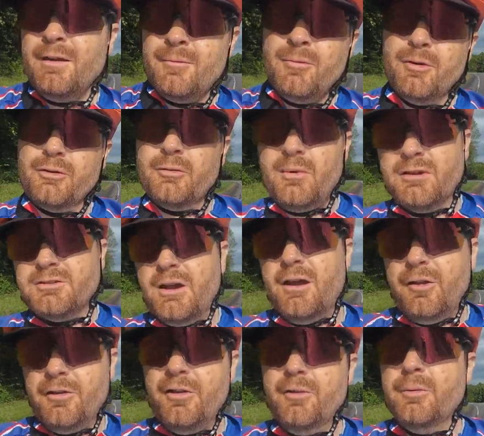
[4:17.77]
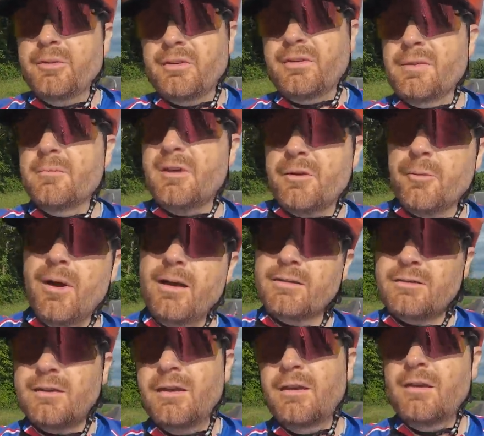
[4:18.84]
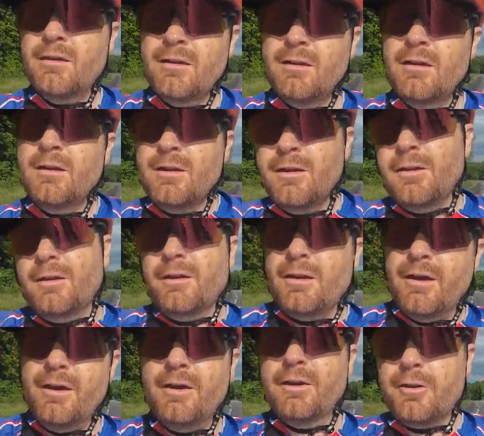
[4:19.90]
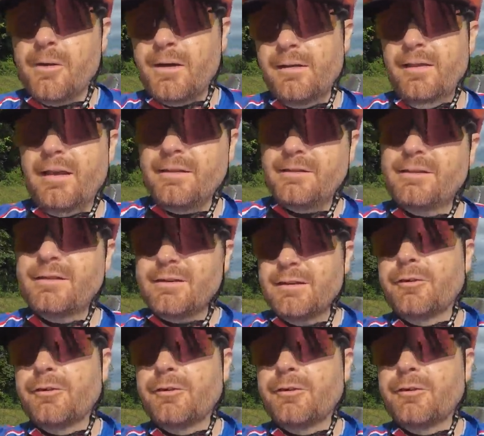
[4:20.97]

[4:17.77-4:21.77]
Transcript: Most of my childhood was in the Midwest, Great Lakes